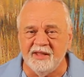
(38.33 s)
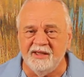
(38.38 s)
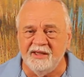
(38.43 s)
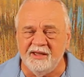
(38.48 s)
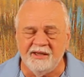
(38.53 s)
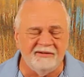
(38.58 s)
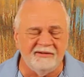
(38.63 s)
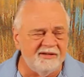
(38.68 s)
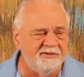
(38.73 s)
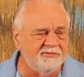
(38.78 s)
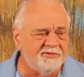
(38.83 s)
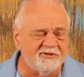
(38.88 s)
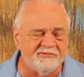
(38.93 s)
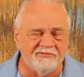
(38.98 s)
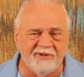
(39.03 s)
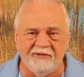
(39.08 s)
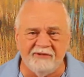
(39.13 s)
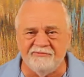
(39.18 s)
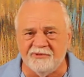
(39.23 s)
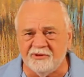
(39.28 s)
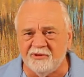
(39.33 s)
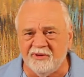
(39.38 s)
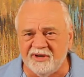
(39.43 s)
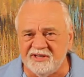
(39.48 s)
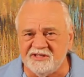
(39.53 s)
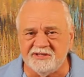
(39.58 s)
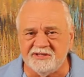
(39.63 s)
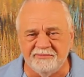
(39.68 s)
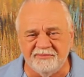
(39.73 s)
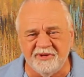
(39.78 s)
It was around for
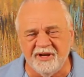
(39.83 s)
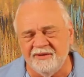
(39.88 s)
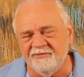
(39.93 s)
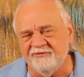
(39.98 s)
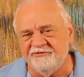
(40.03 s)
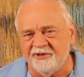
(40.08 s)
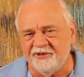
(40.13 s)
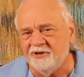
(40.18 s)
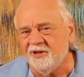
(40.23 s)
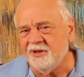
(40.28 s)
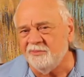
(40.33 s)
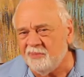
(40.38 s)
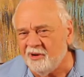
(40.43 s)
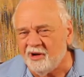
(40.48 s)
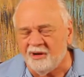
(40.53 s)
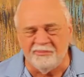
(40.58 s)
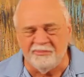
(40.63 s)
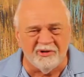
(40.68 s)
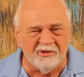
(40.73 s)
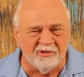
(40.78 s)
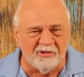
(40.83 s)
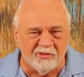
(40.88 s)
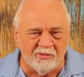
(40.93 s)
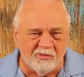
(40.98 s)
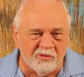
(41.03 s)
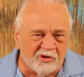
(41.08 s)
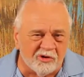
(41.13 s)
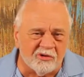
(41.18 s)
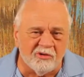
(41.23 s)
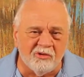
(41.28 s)
quite some time, fairly popular
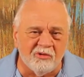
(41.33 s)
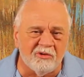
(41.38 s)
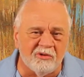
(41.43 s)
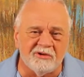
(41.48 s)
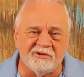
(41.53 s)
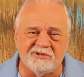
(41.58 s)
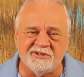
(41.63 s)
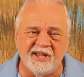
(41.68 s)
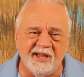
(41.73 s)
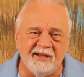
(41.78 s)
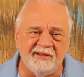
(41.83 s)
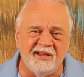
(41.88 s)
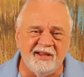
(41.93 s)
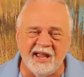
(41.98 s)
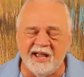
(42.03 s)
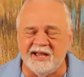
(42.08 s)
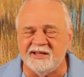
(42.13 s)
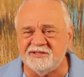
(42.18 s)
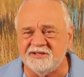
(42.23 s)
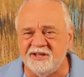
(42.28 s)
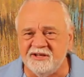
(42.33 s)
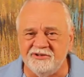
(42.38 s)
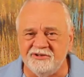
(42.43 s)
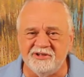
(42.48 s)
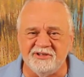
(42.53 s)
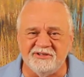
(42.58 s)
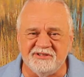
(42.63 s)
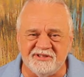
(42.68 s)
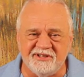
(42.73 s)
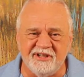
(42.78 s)
workhorse, had gas
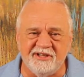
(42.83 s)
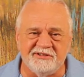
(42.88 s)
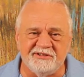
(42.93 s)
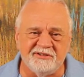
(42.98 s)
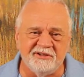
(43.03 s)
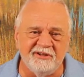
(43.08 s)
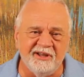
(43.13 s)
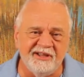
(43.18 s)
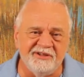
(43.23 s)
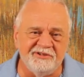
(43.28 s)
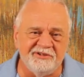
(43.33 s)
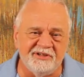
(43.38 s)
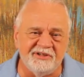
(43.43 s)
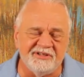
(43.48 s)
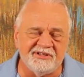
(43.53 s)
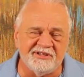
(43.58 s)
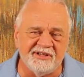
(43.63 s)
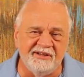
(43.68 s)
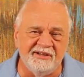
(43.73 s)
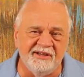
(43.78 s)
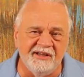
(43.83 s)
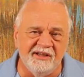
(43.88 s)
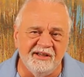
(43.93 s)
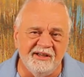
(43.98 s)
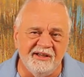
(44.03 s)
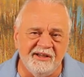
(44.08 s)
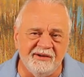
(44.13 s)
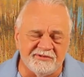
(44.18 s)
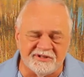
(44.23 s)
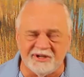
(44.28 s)
engines, diesel engines, and
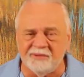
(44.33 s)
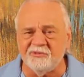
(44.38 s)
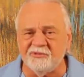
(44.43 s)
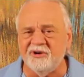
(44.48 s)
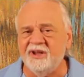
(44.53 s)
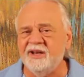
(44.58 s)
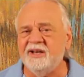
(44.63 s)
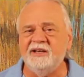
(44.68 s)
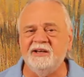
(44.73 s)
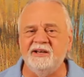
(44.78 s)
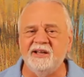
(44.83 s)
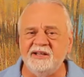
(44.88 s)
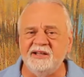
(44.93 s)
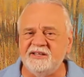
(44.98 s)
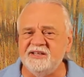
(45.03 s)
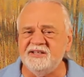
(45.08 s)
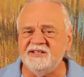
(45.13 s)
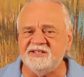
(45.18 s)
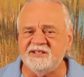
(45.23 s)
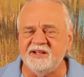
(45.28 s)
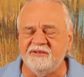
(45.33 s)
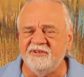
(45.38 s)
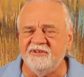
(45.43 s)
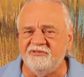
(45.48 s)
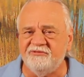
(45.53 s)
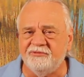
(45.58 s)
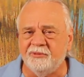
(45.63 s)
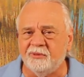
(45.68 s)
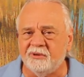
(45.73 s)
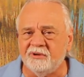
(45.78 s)
it was upgraded in
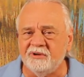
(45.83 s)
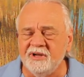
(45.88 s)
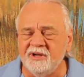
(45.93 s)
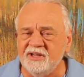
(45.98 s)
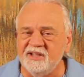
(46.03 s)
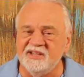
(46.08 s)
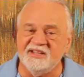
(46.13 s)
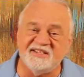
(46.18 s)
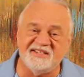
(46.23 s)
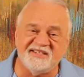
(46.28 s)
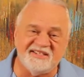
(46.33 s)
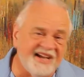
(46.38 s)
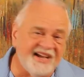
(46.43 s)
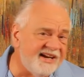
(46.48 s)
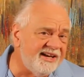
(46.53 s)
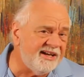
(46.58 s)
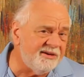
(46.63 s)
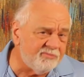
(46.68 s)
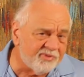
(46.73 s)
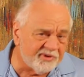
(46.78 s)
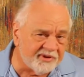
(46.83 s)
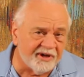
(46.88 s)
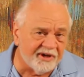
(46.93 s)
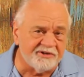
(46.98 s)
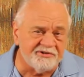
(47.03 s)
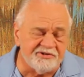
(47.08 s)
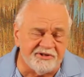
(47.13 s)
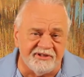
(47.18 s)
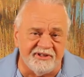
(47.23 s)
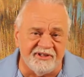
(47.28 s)
1974, stayed in
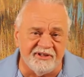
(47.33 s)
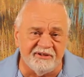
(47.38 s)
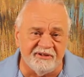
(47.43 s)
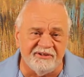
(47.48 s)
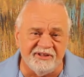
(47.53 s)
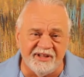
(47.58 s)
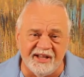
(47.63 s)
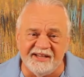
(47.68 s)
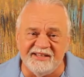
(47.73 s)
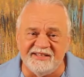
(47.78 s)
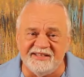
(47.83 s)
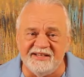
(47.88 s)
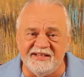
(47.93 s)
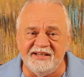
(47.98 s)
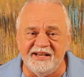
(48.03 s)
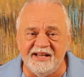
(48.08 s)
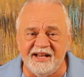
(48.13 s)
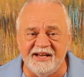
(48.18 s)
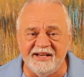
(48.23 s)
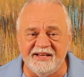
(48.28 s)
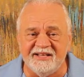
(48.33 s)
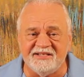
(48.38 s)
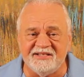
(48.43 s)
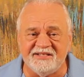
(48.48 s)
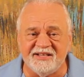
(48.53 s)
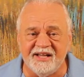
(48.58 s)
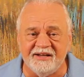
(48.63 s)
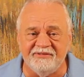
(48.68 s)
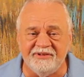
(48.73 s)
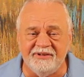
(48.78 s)
production till
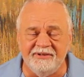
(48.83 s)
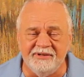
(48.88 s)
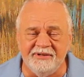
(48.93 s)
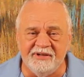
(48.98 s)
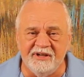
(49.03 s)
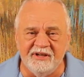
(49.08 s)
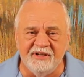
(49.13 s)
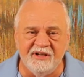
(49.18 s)
1987